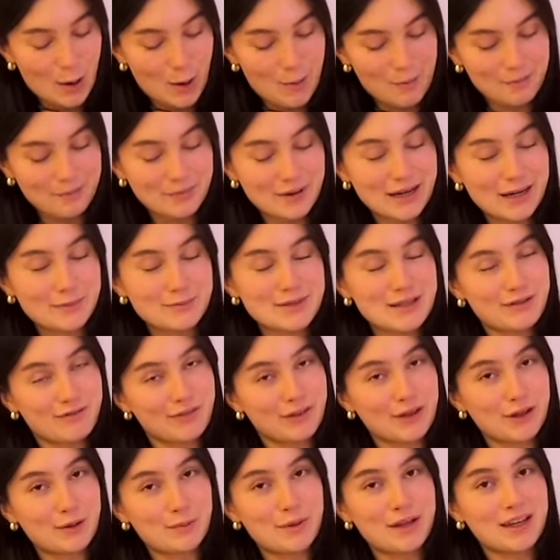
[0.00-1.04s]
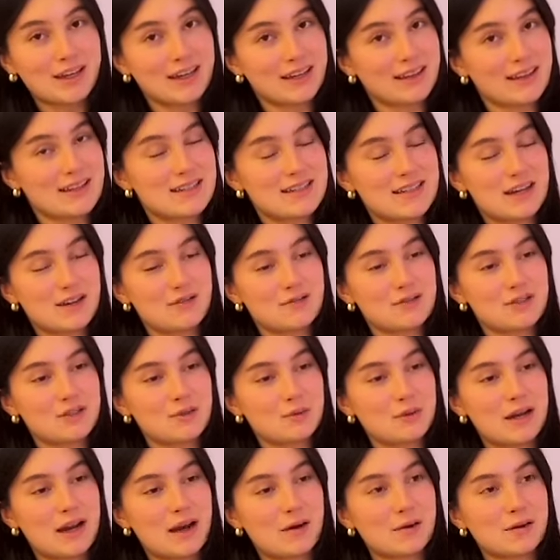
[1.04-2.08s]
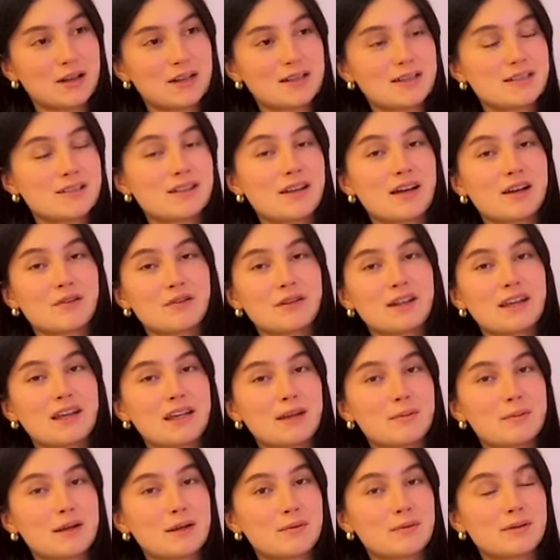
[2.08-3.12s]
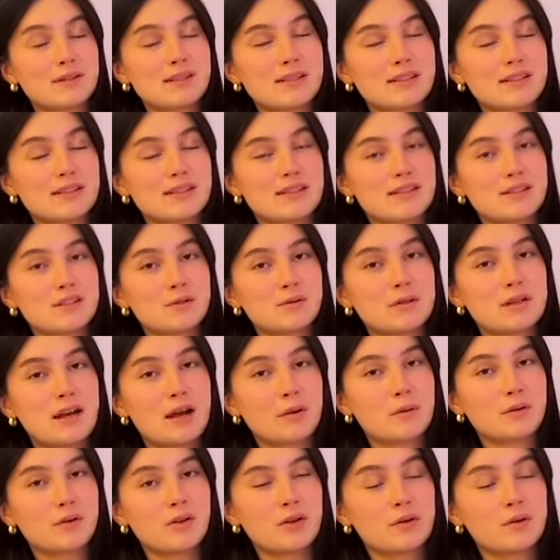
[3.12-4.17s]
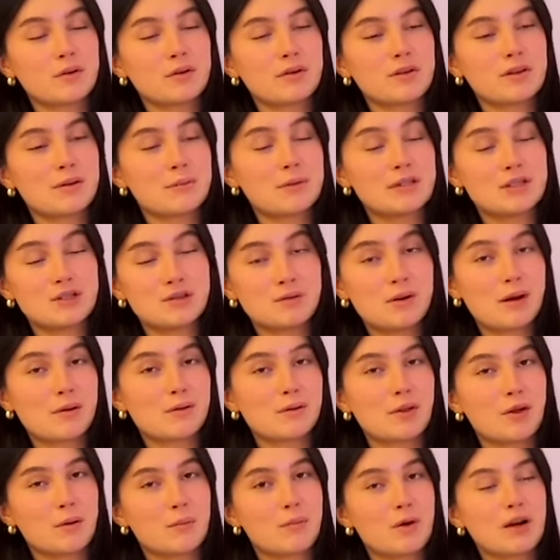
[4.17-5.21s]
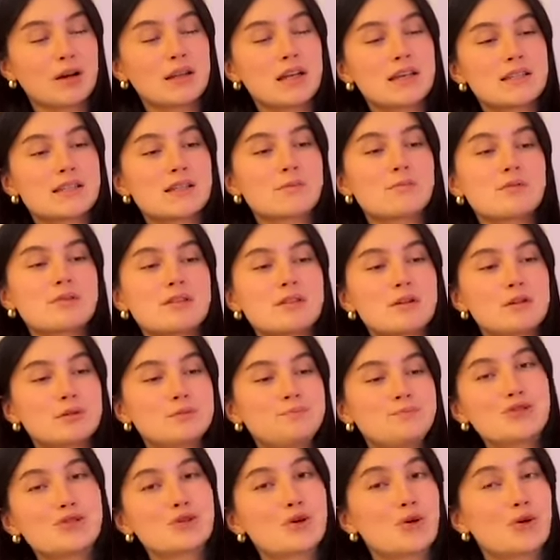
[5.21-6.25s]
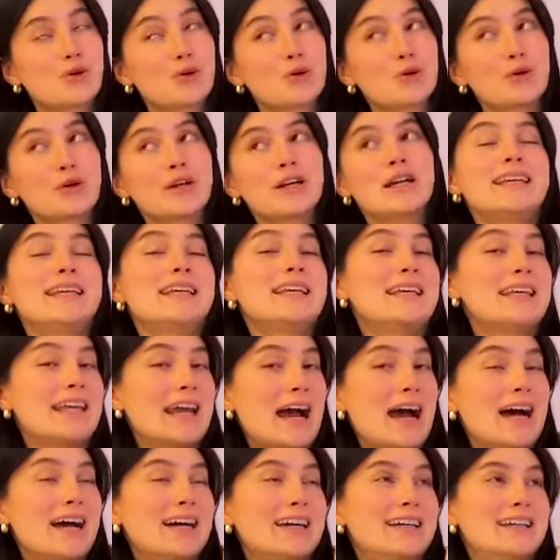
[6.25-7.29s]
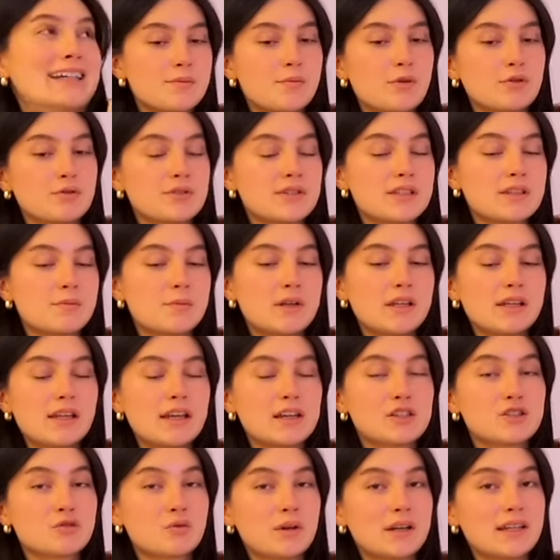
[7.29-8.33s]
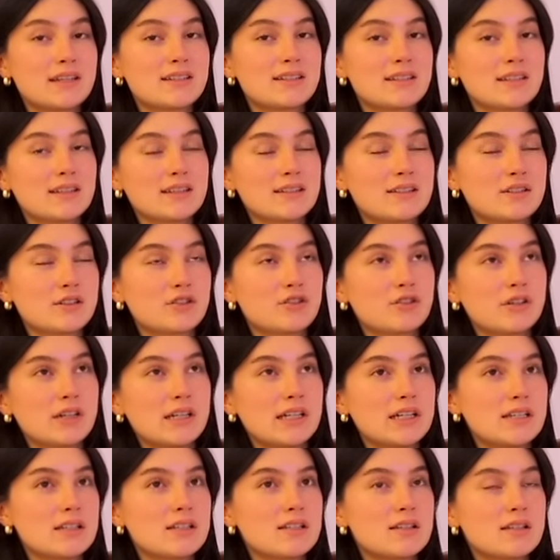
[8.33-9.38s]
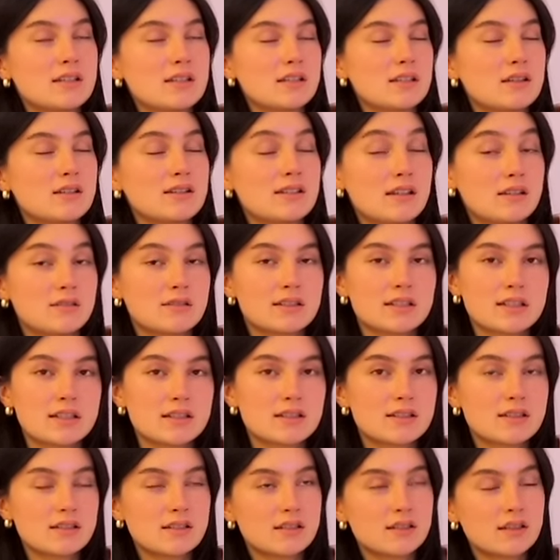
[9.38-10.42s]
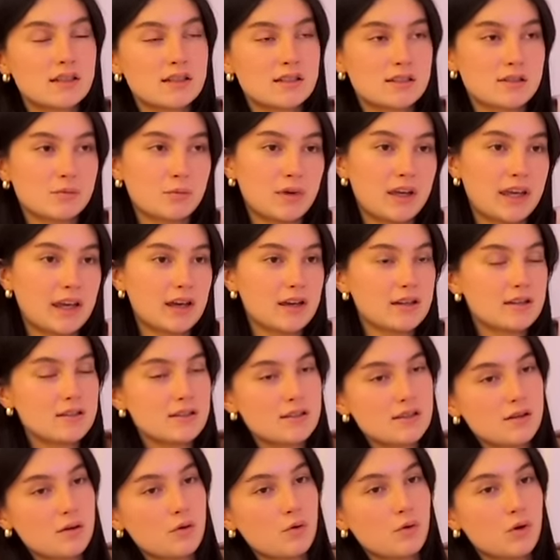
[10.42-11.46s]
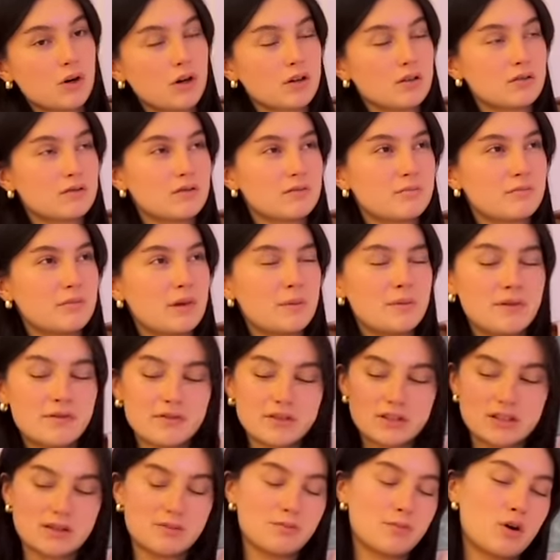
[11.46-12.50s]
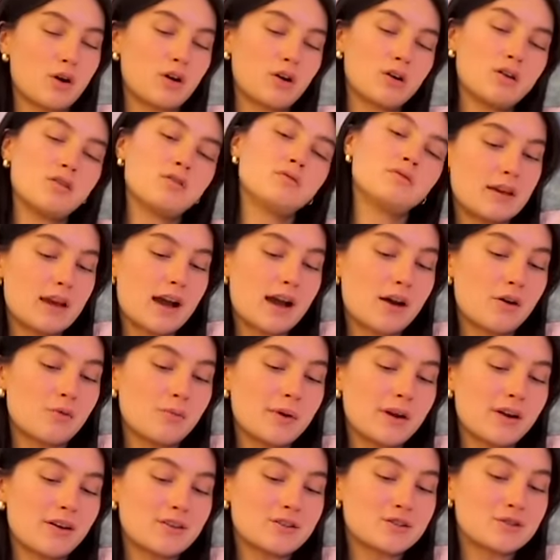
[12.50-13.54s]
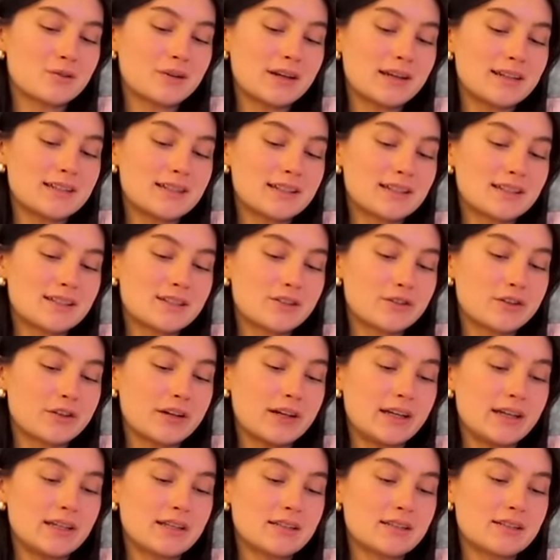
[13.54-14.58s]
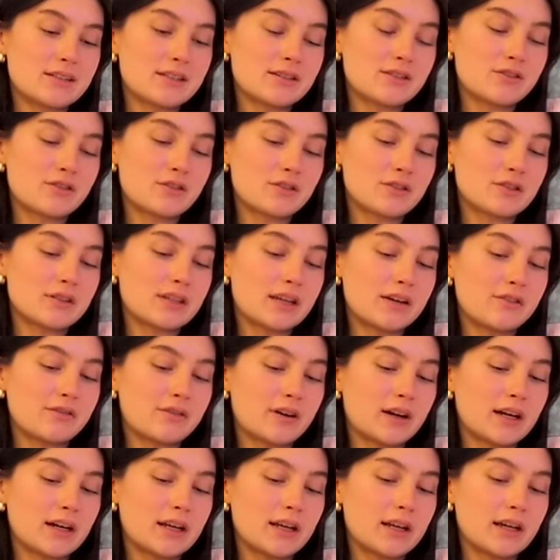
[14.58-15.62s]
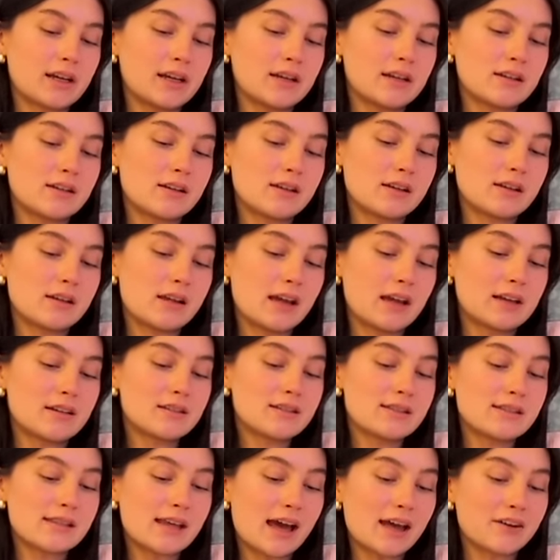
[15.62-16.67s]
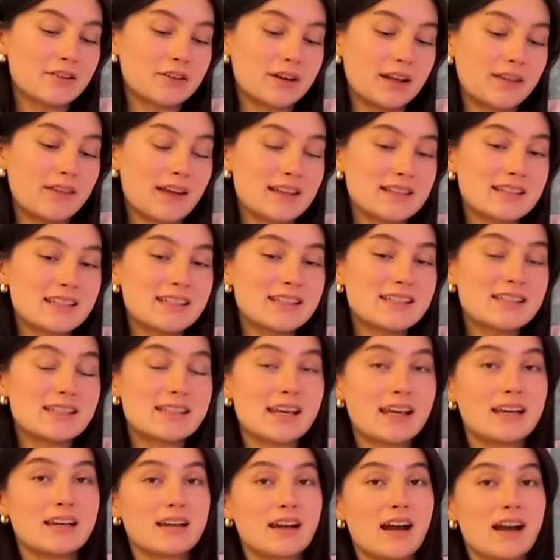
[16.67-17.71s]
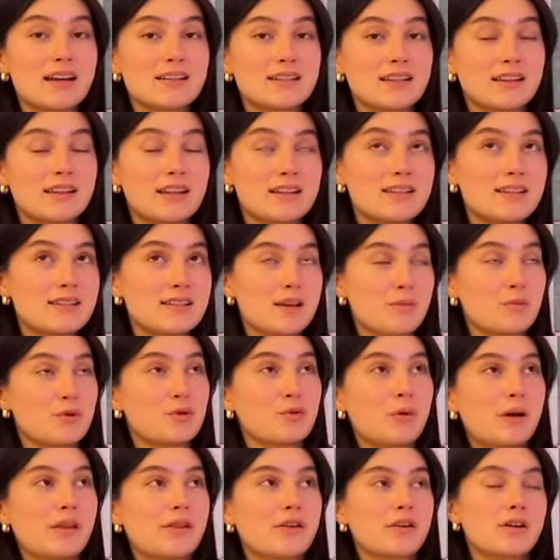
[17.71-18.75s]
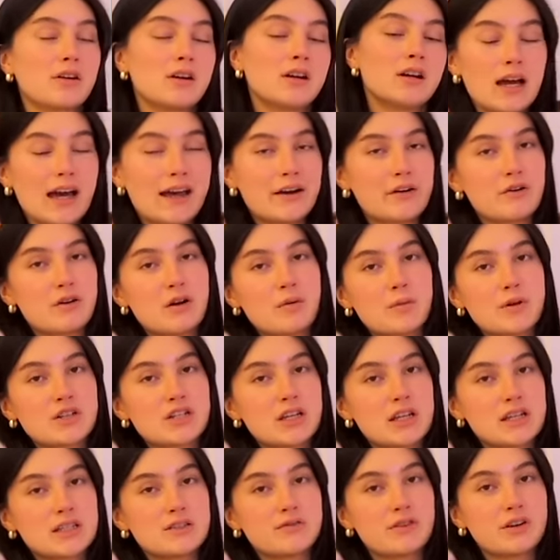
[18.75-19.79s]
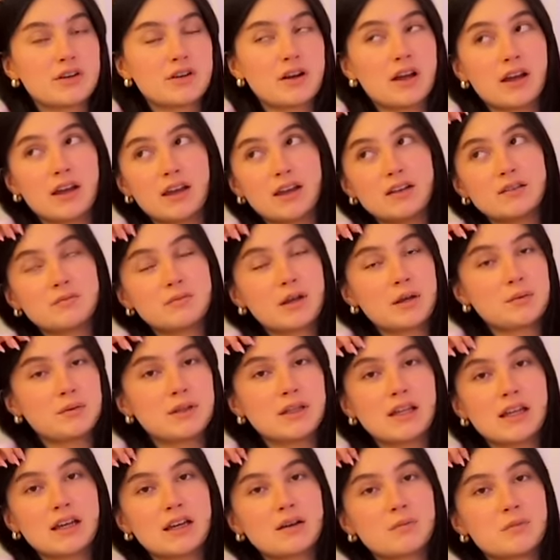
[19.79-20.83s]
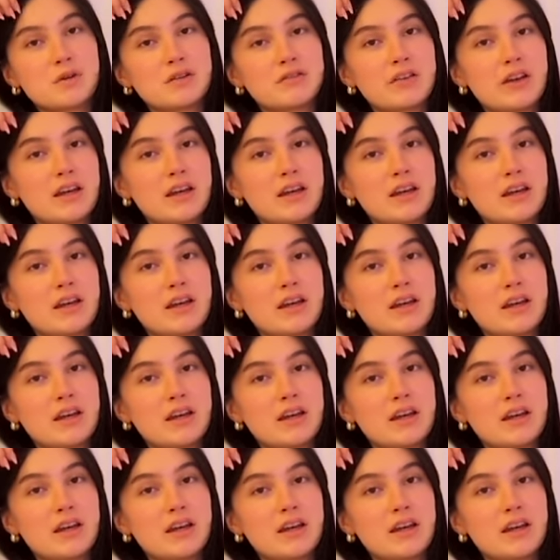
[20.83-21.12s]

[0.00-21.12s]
But I'm definitely going to be cutting that down to an hour because I don't think anybody wants to listen to two hour long podcast episode. So yeah, it's supposed to be like 26 degrees Celsius this weekend or maybe even tomorrow. Yeah, oh my god, 26 degrees Thursday, Friday, and Saturday. That's insane, guys. Like, that's summer weather. I don't know how much that is Fahrenheit. Maybe like above